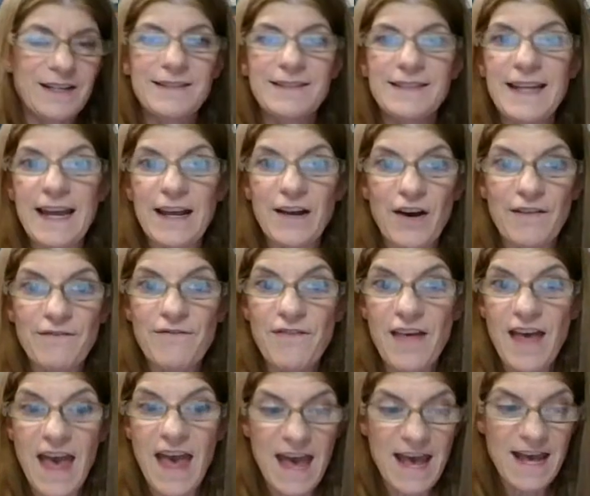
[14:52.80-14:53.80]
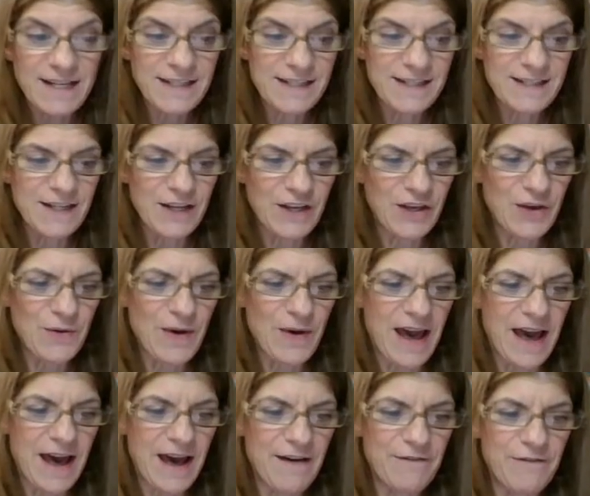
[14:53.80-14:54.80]
Take off the S, you
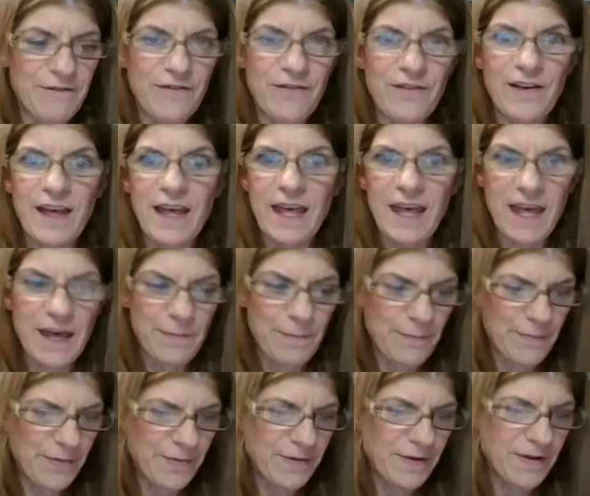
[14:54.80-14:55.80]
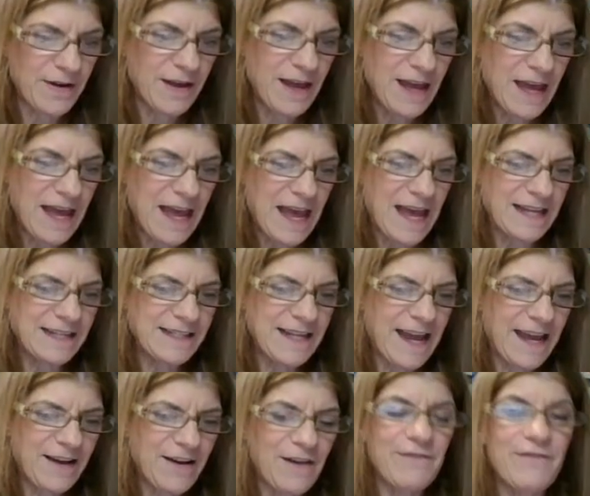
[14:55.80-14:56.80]
have hip, and
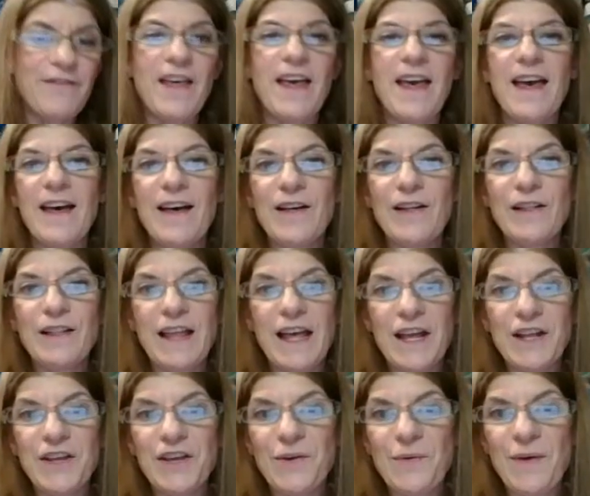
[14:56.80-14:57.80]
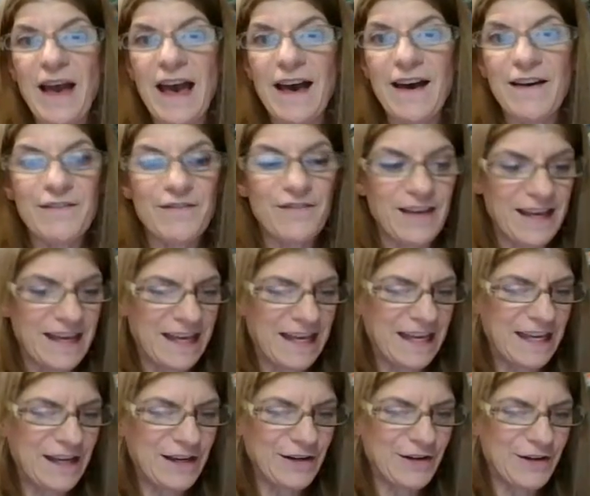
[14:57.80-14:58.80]
take off the L and you have
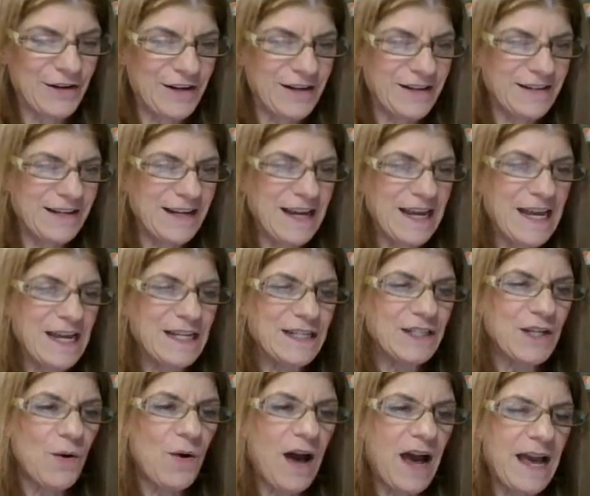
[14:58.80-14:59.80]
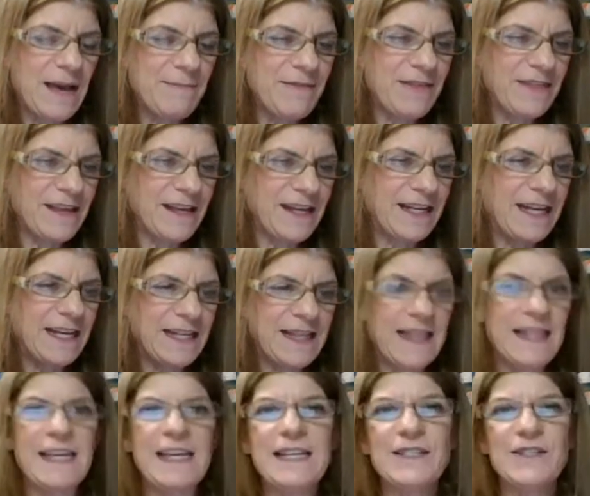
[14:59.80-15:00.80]
ear. So I'm
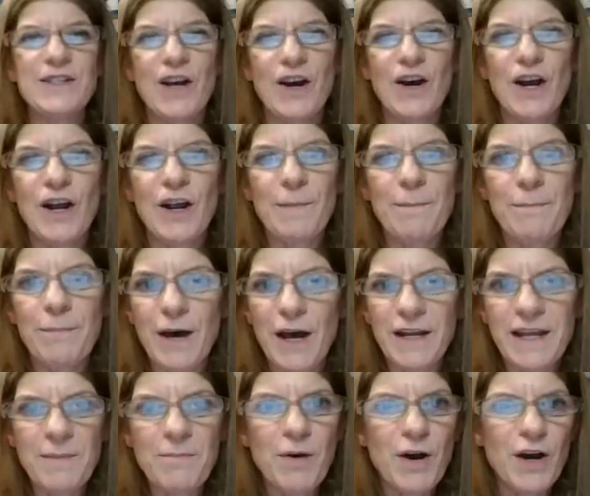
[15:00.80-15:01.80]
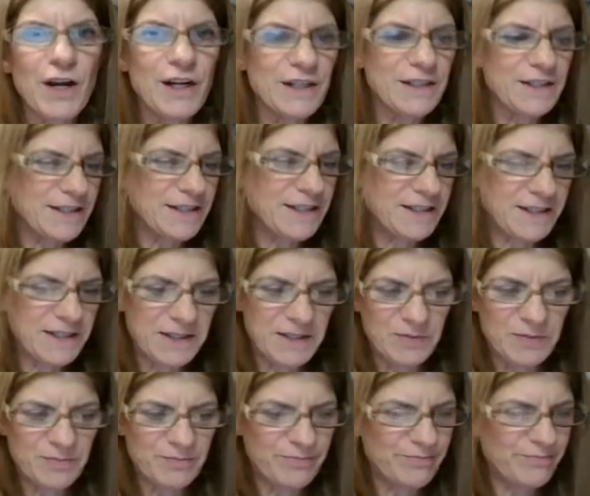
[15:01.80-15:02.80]
thinking these are body
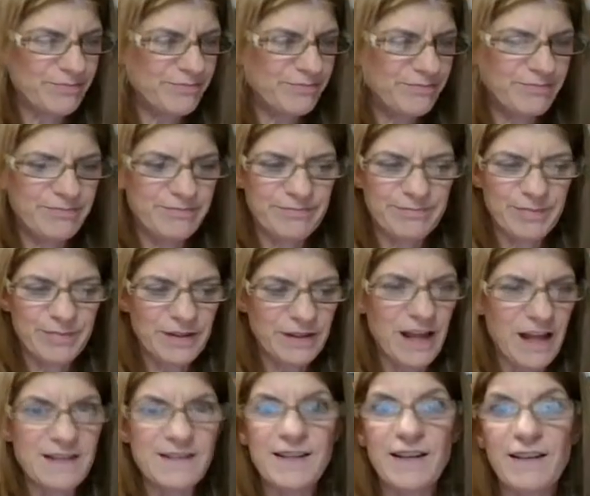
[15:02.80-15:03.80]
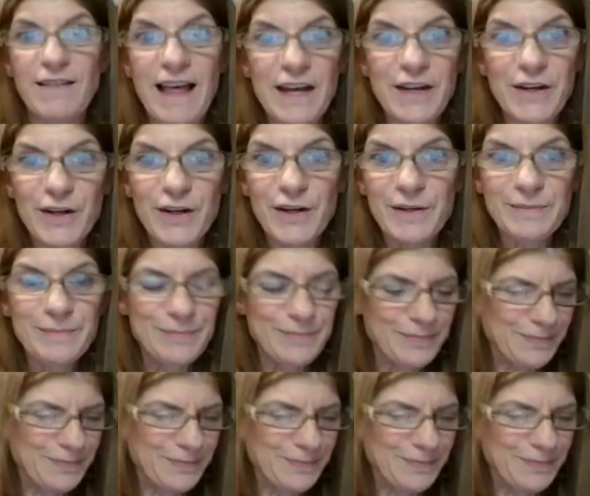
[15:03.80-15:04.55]
parts plus a letter.